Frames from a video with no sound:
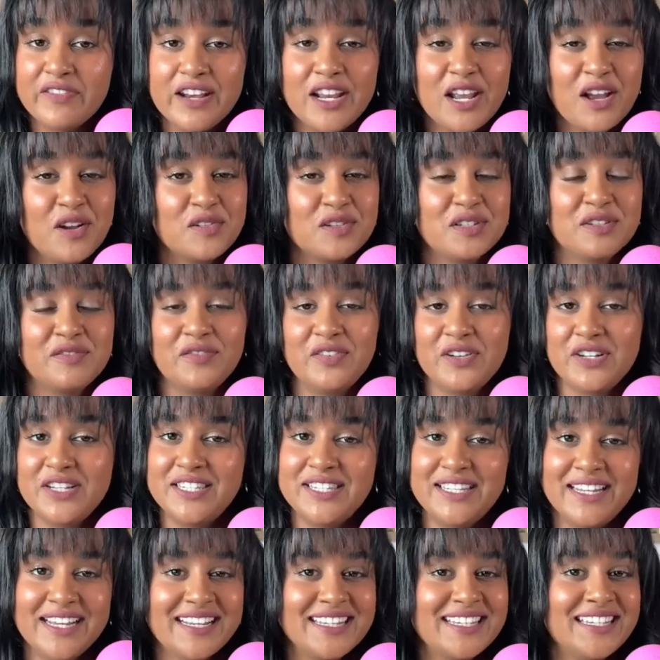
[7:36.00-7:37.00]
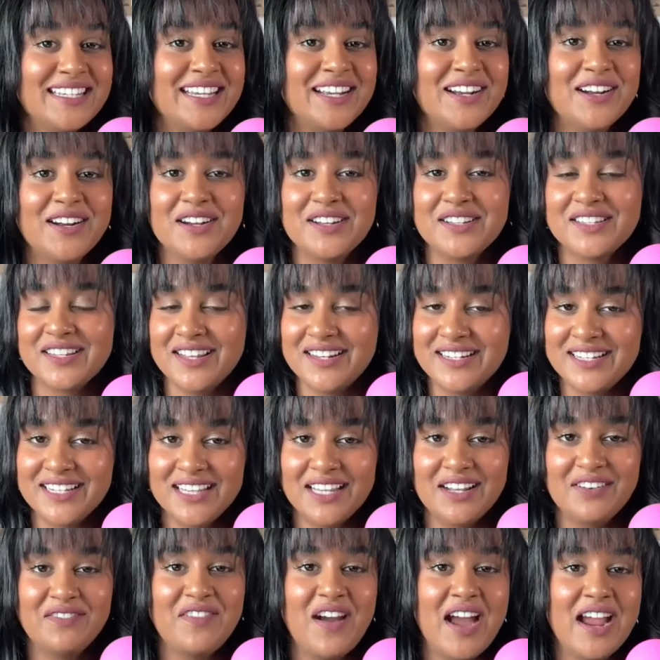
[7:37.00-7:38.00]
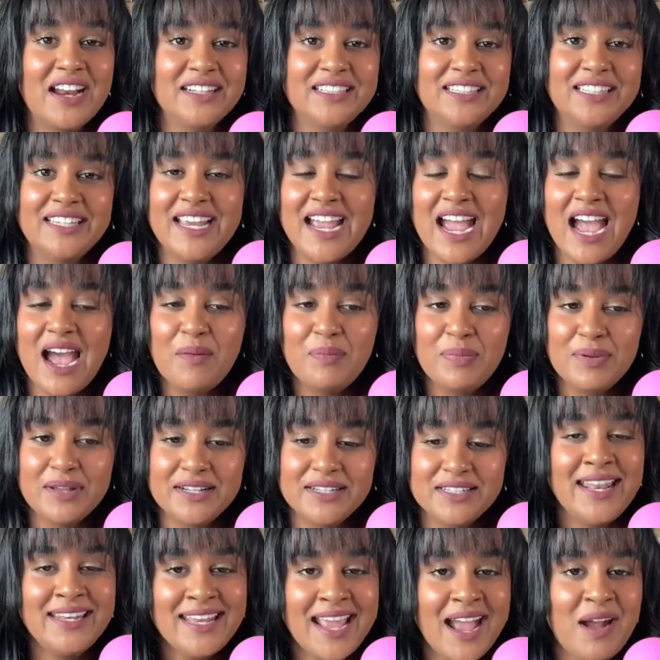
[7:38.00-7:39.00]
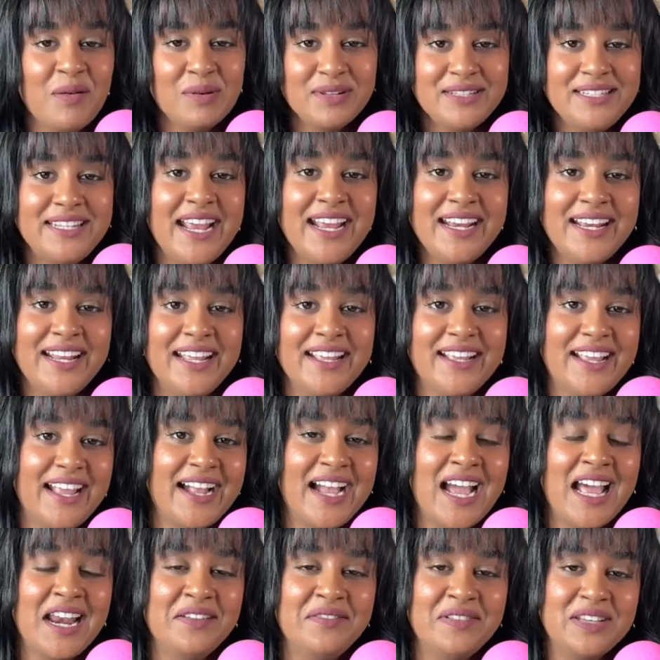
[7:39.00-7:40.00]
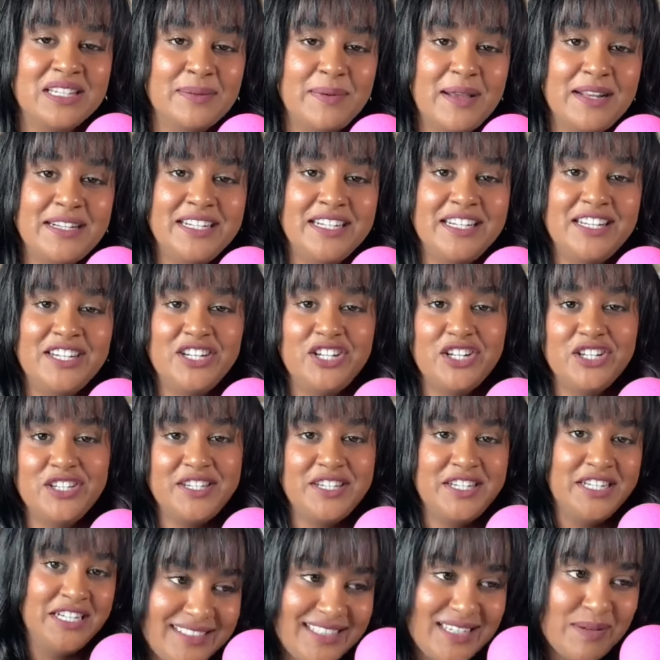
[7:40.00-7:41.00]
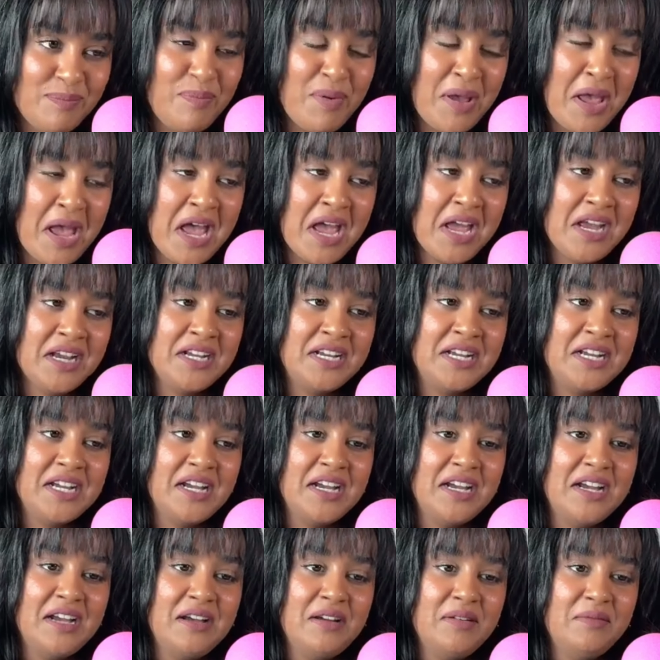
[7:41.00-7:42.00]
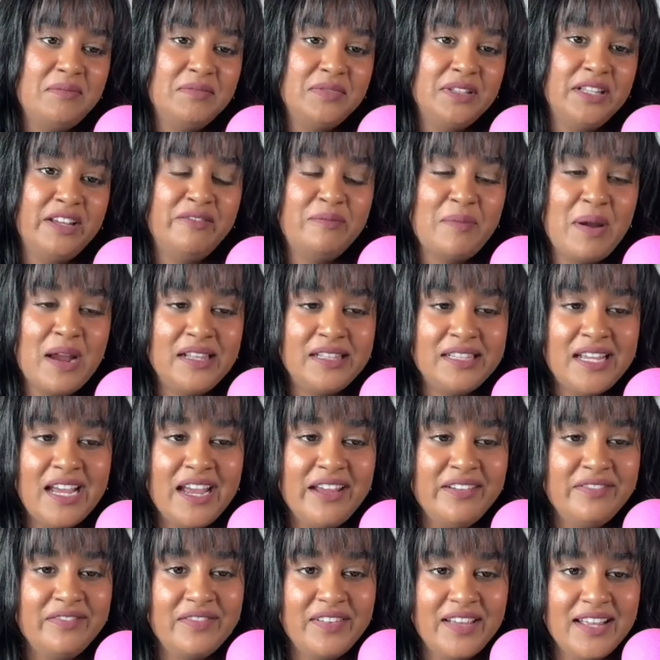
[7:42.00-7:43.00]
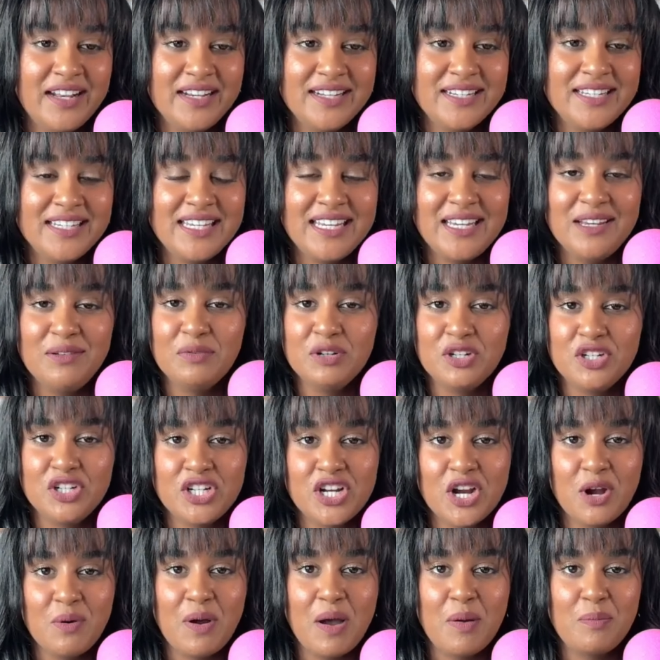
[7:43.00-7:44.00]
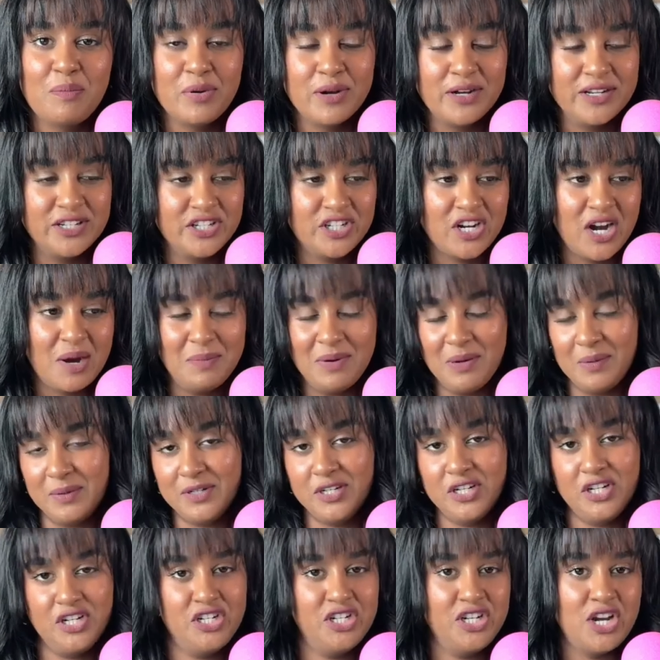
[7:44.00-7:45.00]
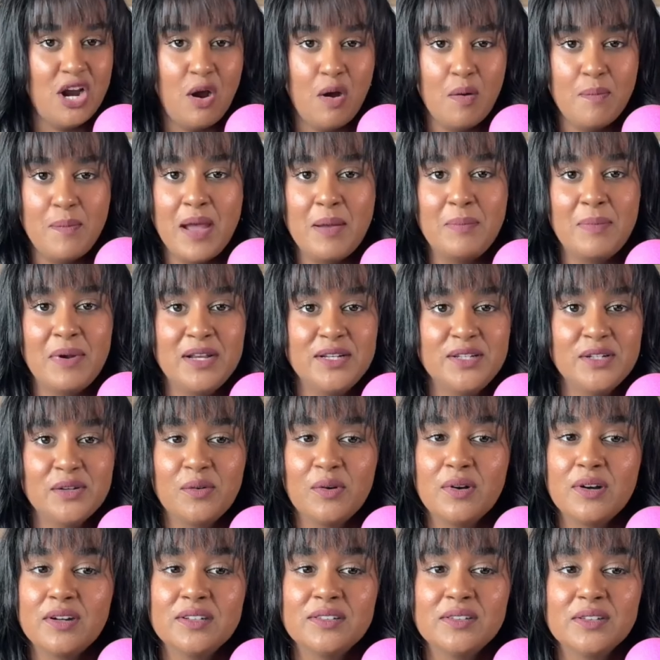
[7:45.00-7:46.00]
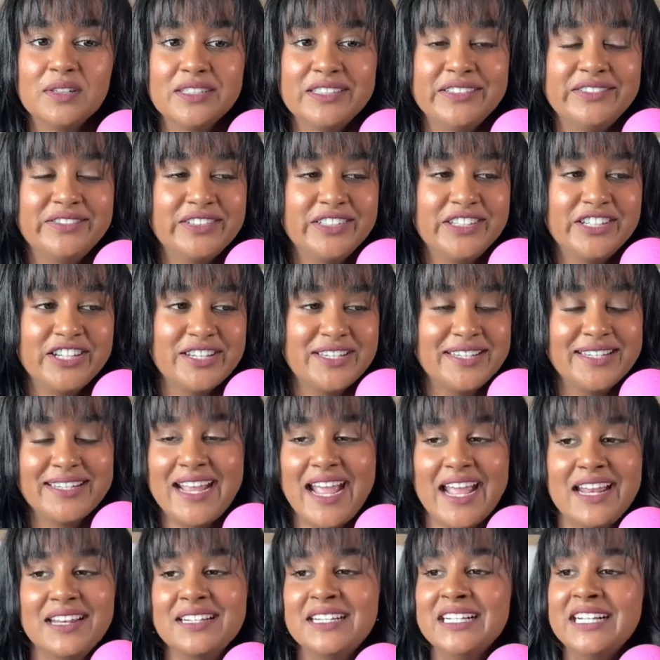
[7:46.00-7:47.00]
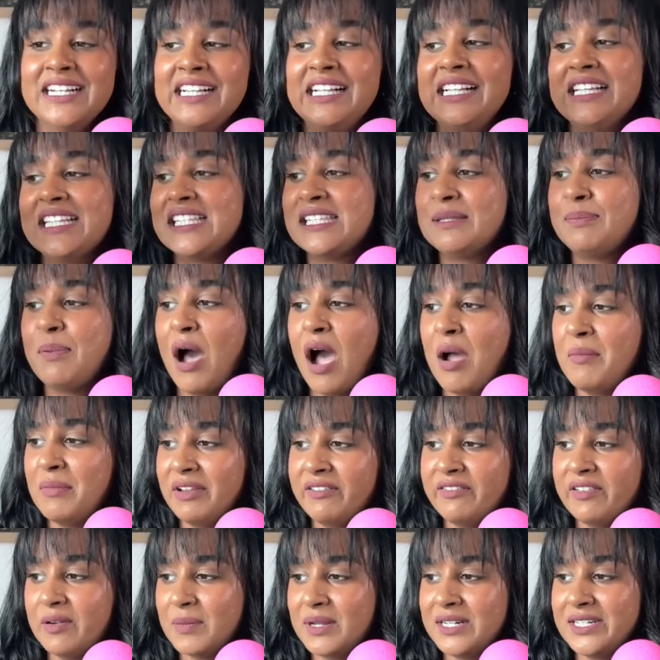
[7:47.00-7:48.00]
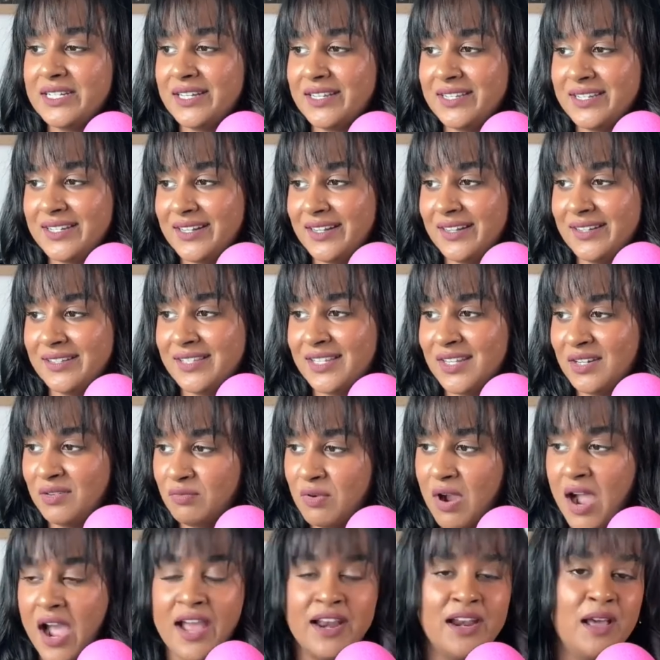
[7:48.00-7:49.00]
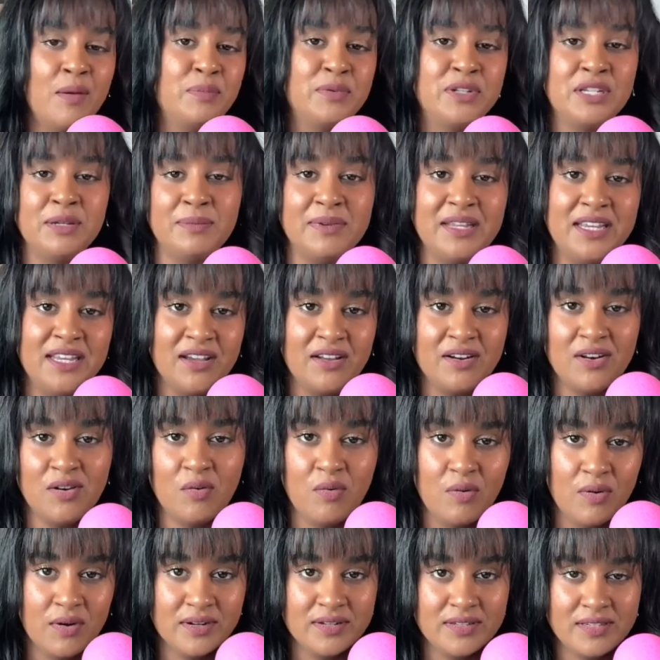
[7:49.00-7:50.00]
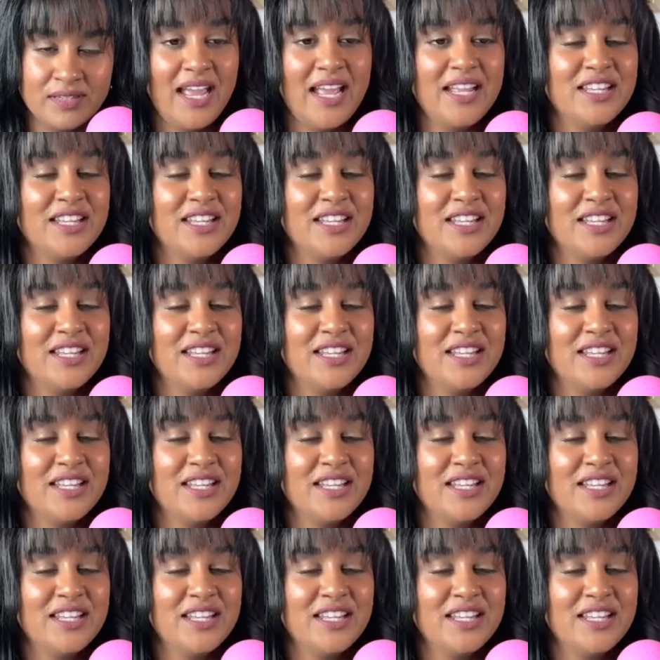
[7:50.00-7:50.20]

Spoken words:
videos for 6 years until it finally happened. And yet with dating, I kind of expected to just sit back, live my life, and he would show up. Prince Charming would just show up at my door, or even just, again, spot me from a distance and ride up to me on a horse.